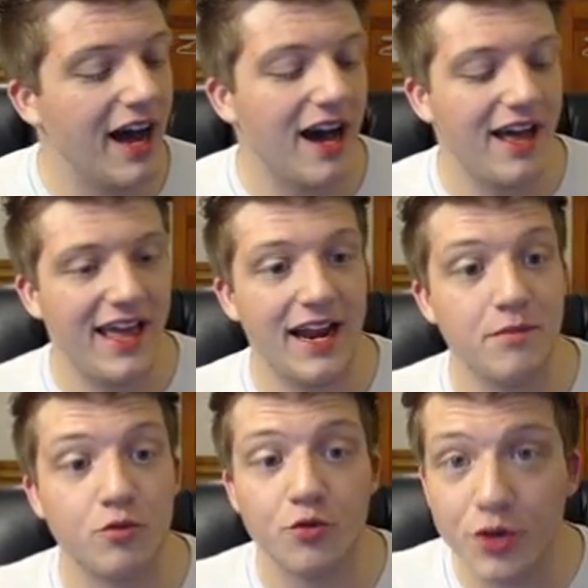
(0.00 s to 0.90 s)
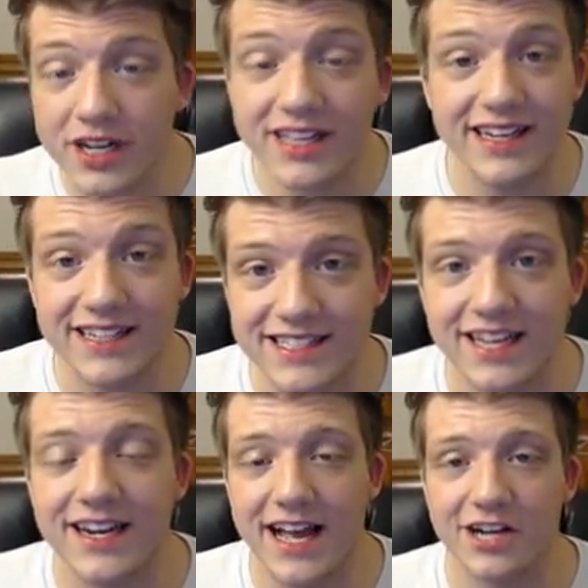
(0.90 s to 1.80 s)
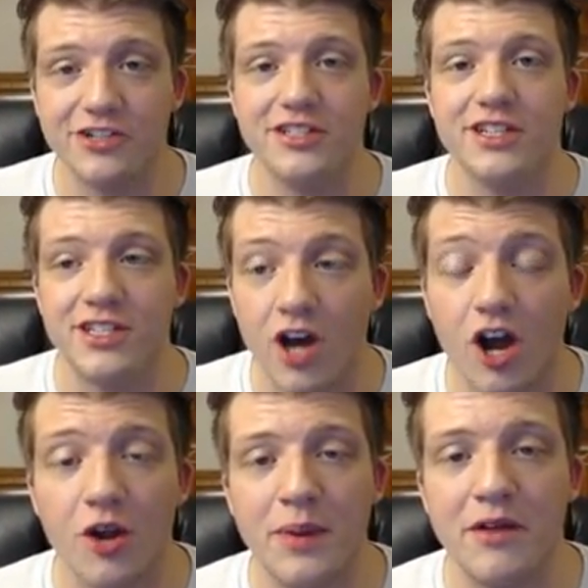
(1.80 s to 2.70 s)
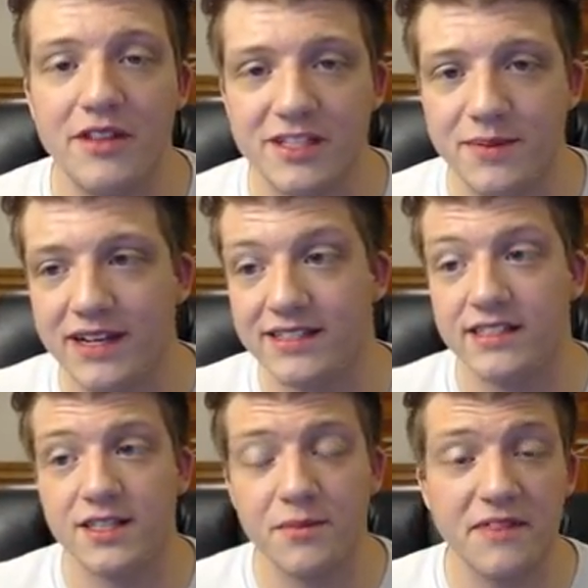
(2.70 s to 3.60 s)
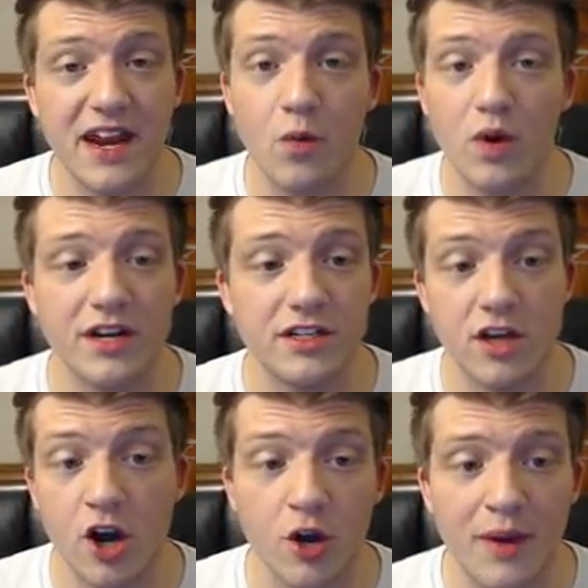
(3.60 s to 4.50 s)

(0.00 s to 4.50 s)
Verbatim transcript: Uh, and I'm really excited actually to talk about this because it's something that I wanted to talk